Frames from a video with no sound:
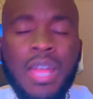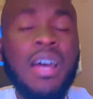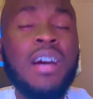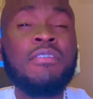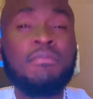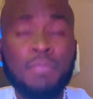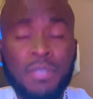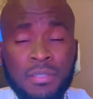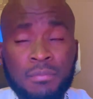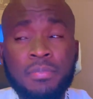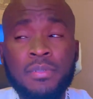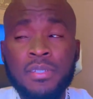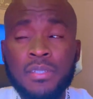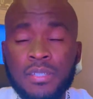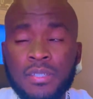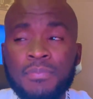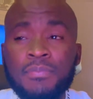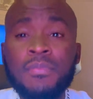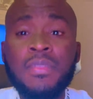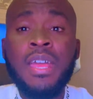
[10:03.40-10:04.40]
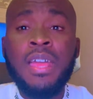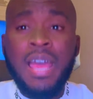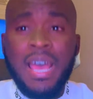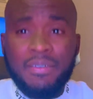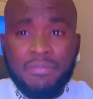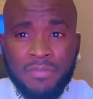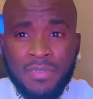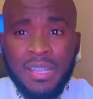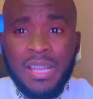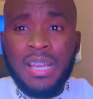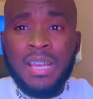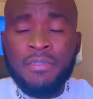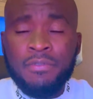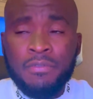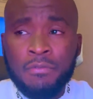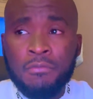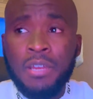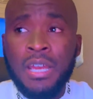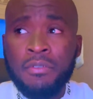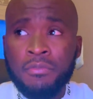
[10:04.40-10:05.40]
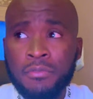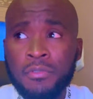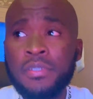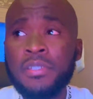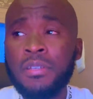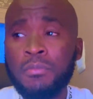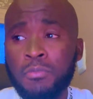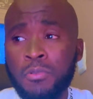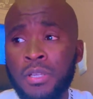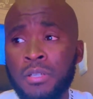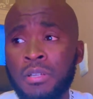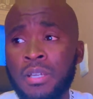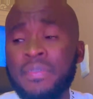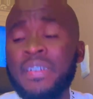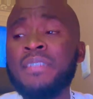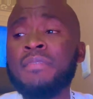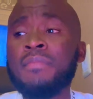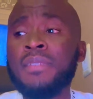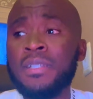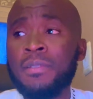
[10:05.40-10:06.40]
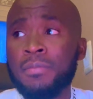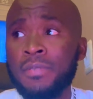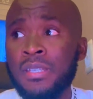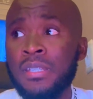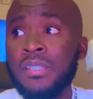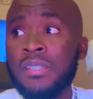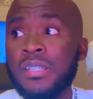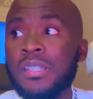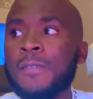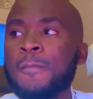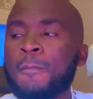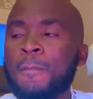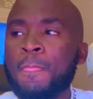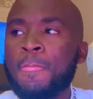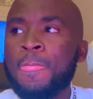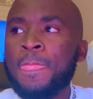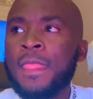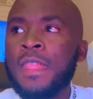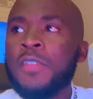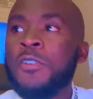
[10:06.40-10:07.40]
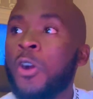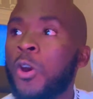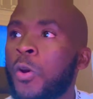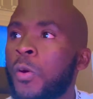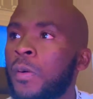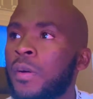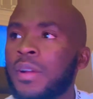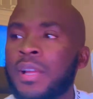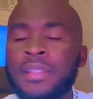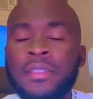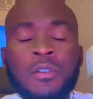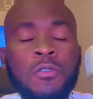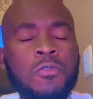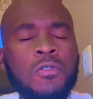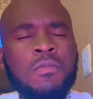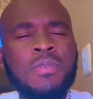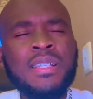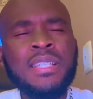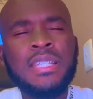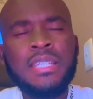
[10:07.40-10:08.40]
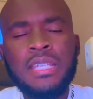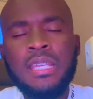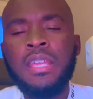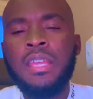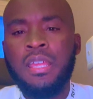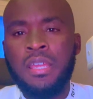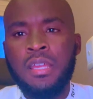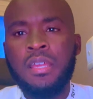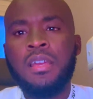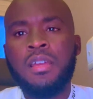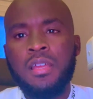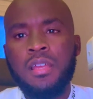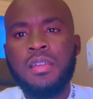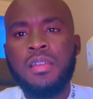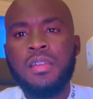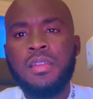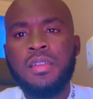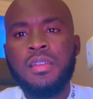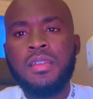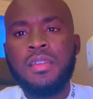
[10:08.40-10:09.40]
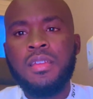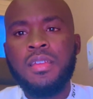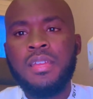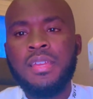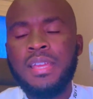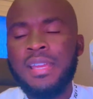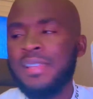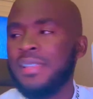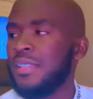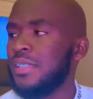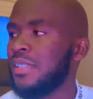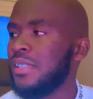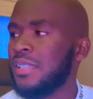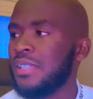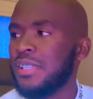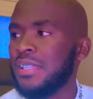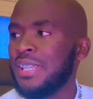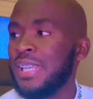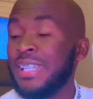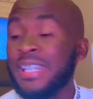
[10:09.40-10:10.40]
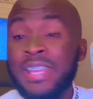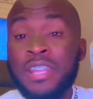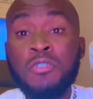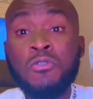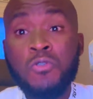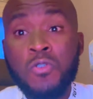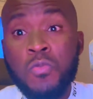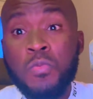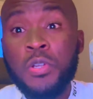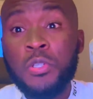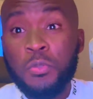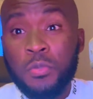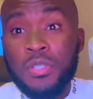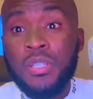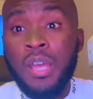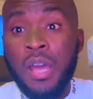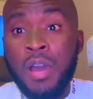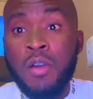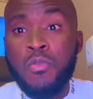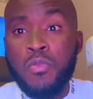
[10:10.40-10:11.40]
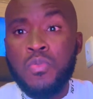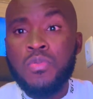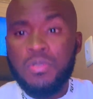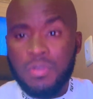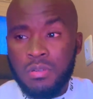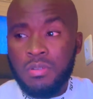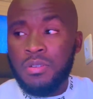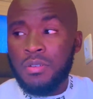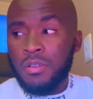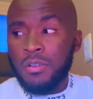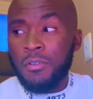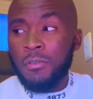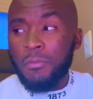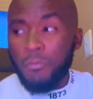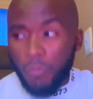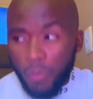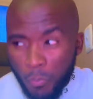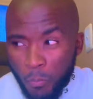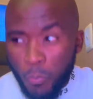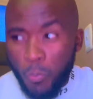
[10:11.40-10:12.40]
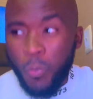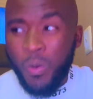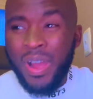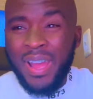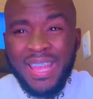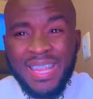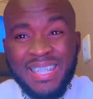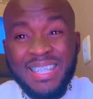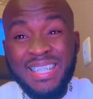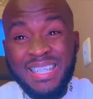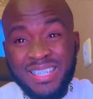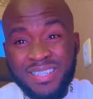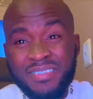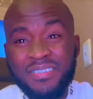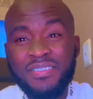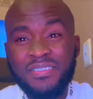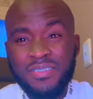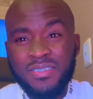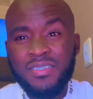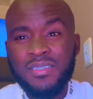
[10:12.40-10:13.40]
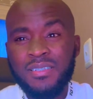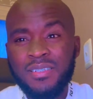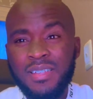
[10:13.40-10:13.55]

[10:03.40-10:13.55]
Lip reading: I've made peace. I feel like I've reached a point where I've made peace. Yo, and the Uber's here. Guys, getting an Uber to town from where I live,